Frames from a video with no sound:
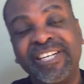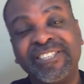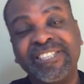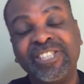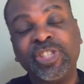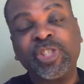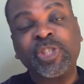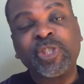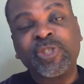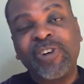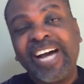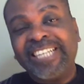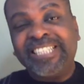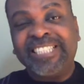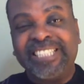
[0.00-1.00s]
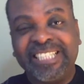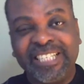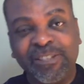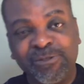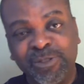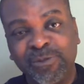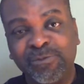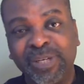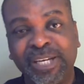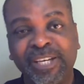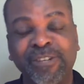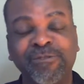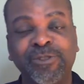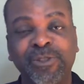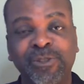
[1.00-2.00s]
the strategy, if
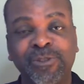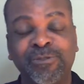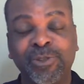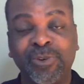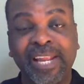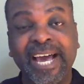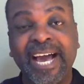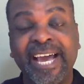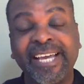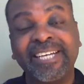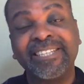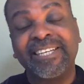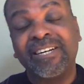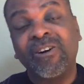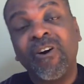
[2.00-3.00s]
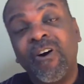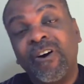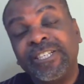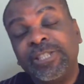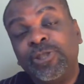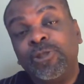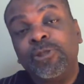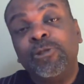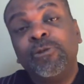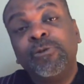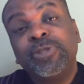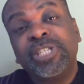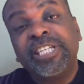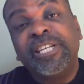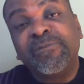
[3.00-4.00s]
you like, that God is
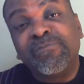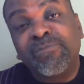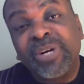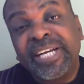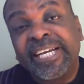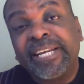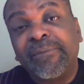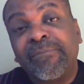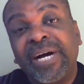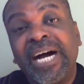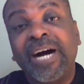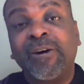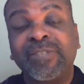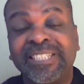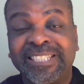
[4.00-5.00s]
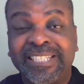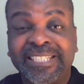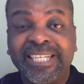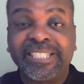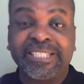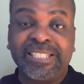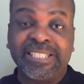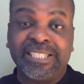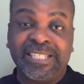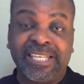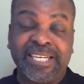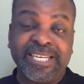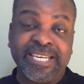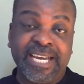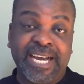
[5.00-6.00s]
using in bringing about the destiny
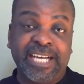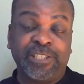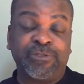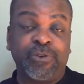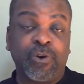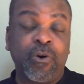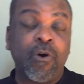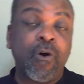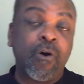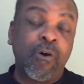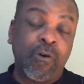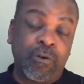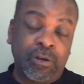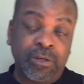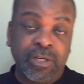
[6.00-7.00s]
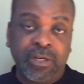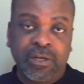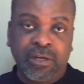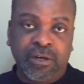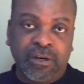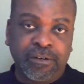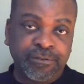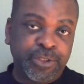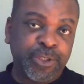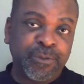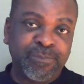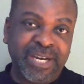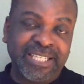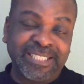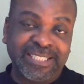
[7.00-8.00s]
that He has for all of
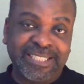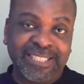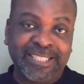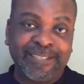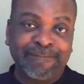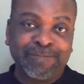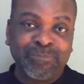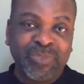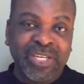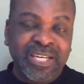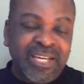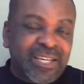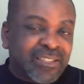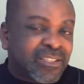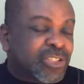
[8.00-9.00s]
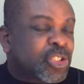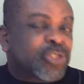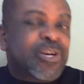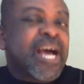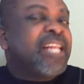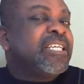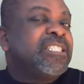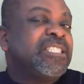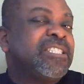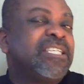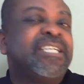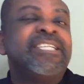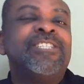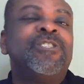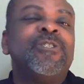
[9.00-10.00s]
humanity. The strategy
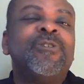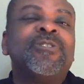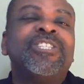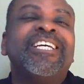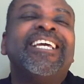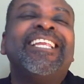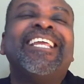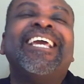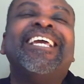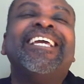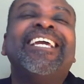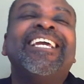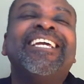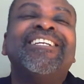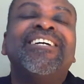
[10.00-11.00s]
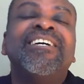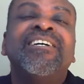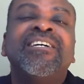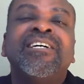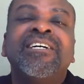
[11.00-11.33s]
that He's using in